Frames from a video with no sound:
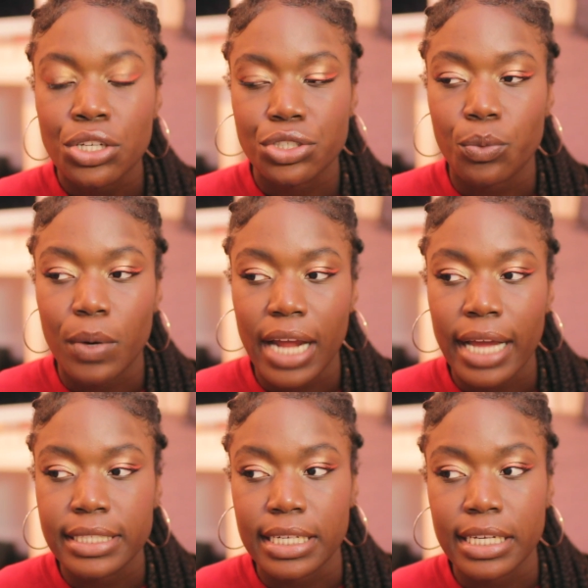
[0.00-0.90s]
So what
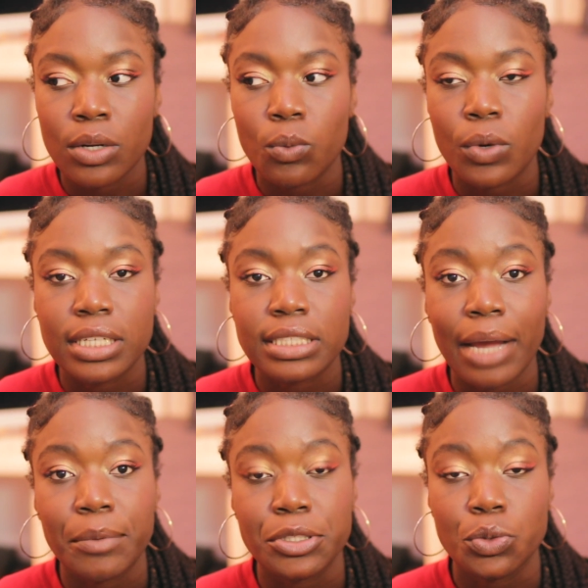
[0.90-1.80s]
I did was
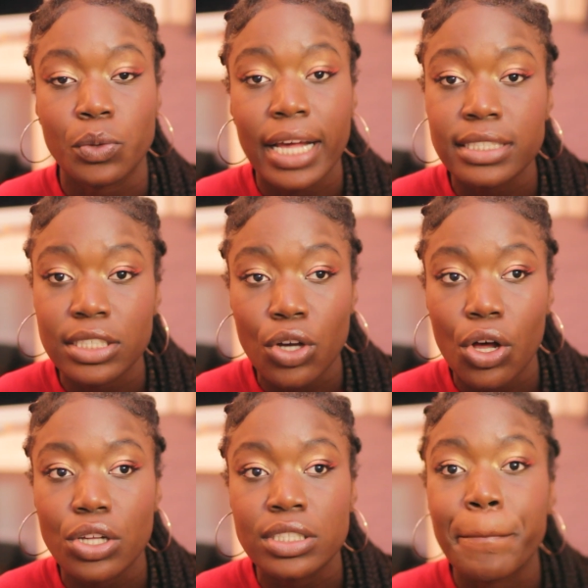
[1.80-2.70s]
I went to casting
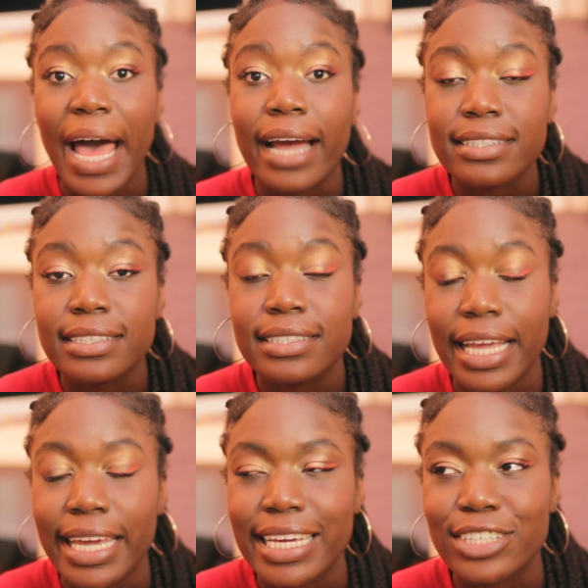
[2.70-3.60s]
calls.
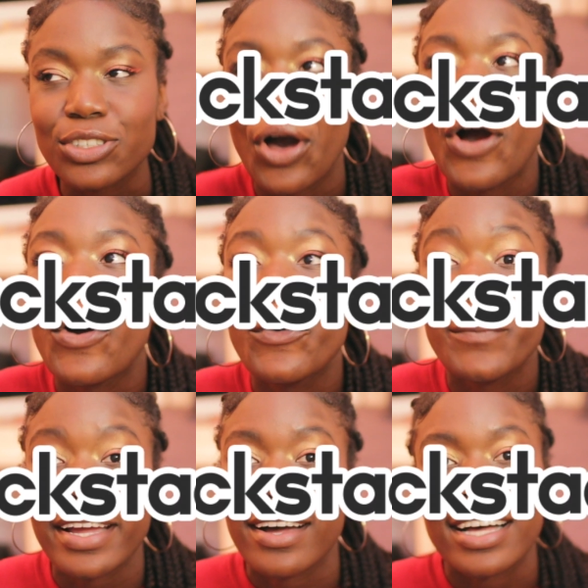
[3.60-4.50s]
Backstage, oh
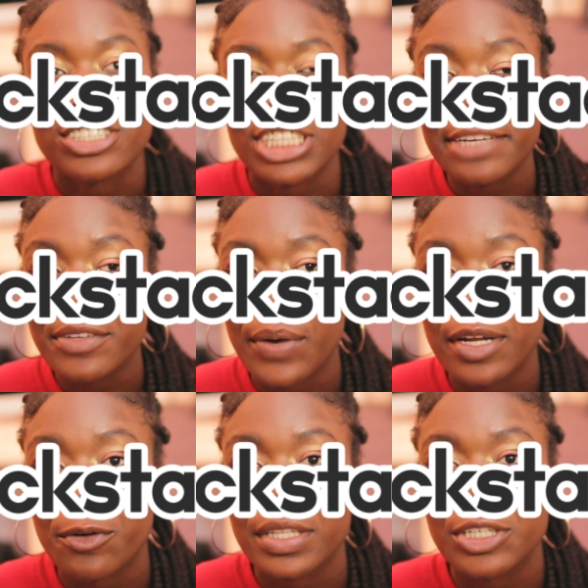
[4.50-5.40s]
my gosh, even though
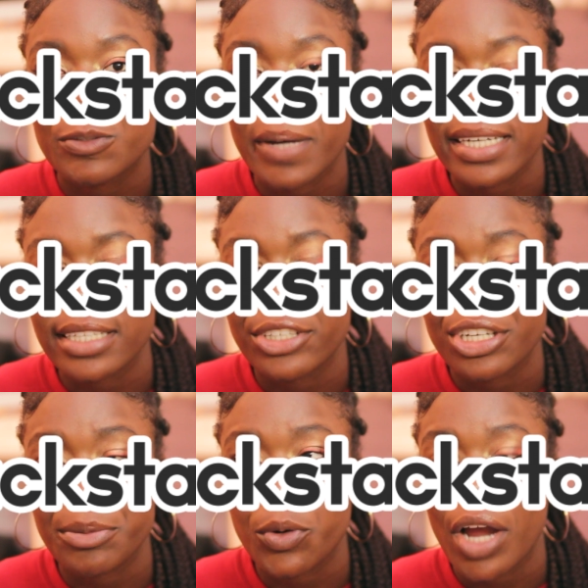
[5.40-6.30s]
I don't really use Backstage
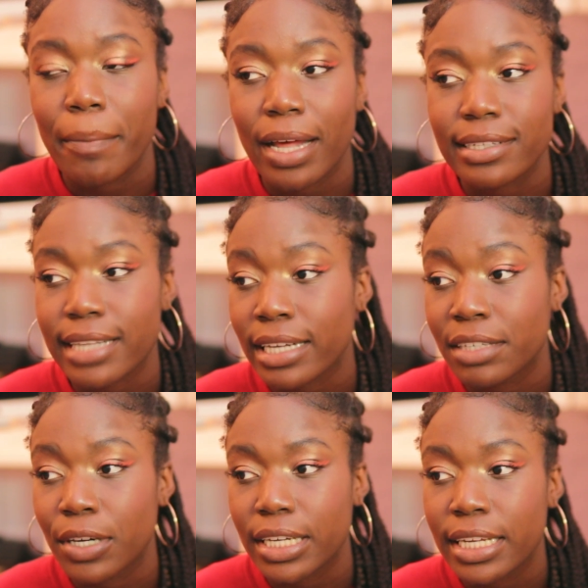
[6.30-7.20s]
anymore, I'm not as
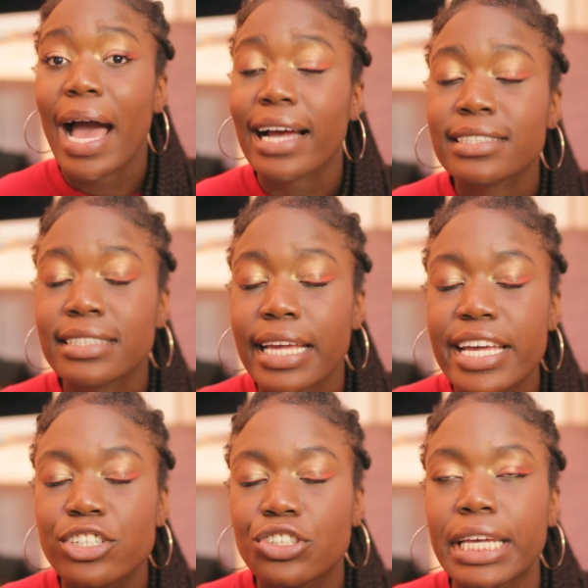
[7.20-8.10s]
active on it.
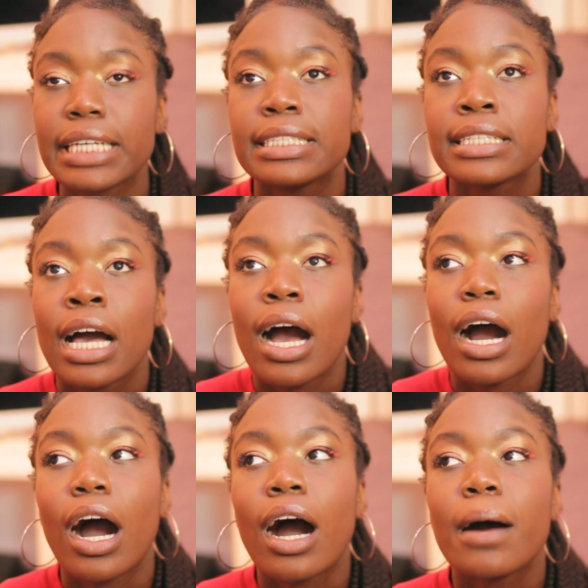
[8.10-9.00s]
Backstage is
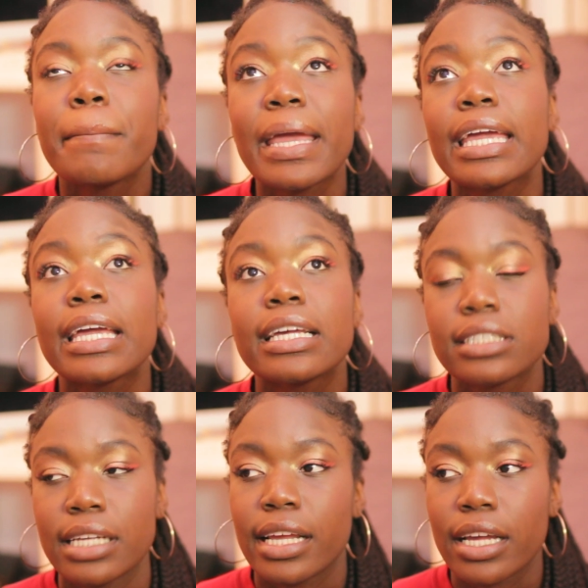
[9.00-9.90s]

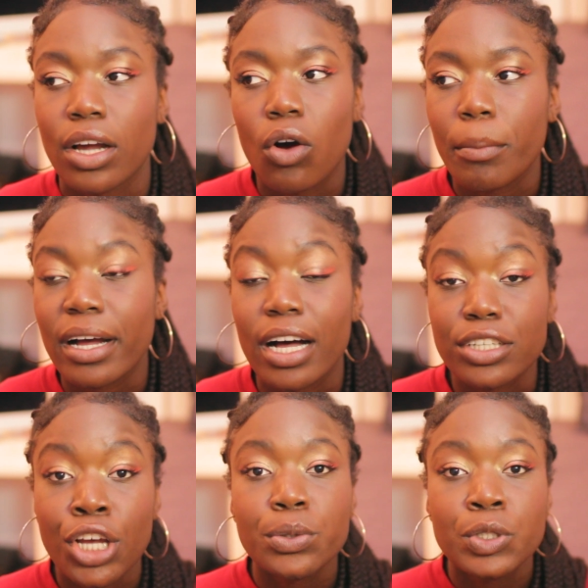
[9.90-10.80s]
amazing. Oh my
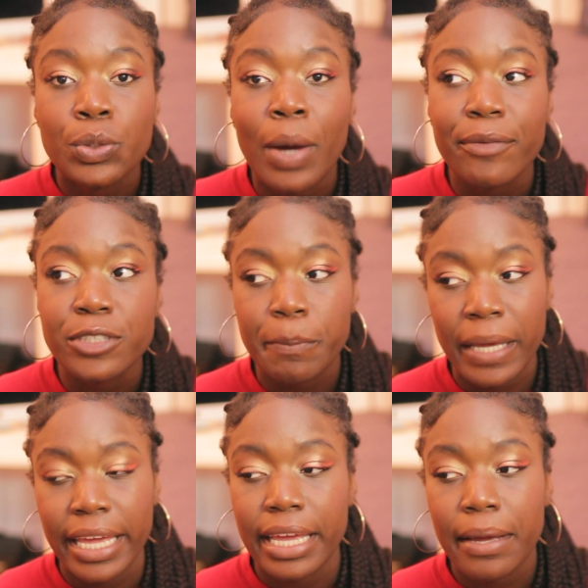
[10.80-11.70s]
gosh, you do have to
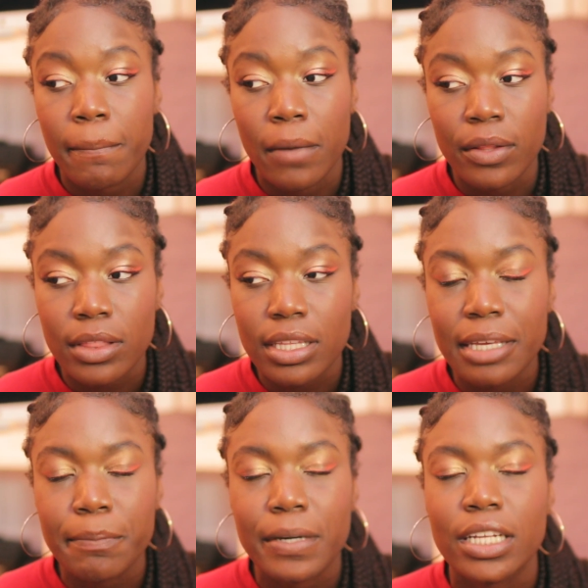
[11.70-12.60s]
pay
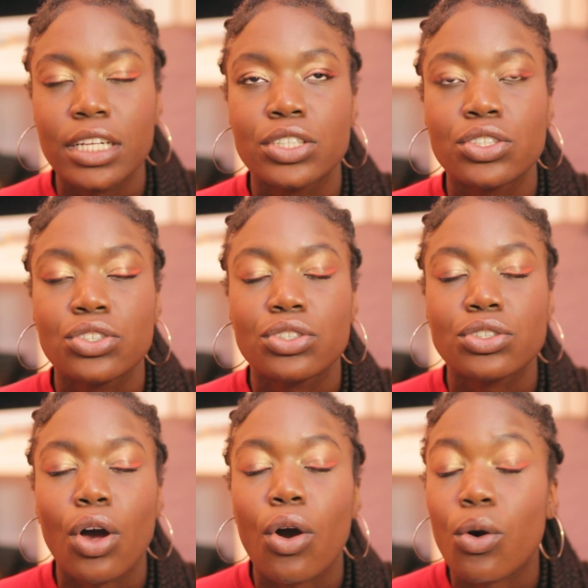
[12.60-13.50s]
monthly, but it is
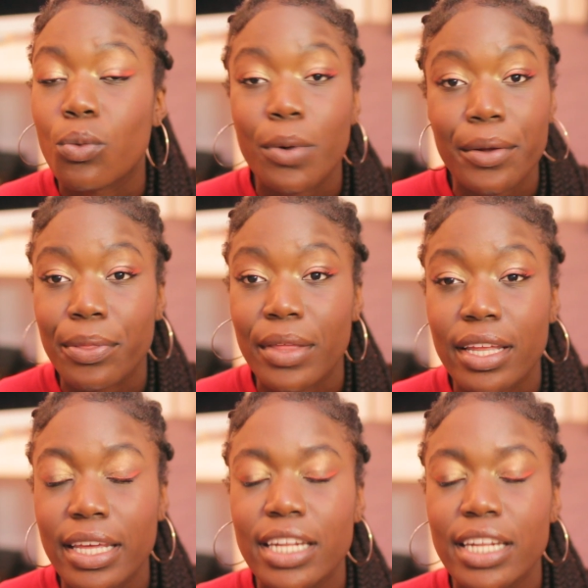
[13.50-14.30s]
so worth it.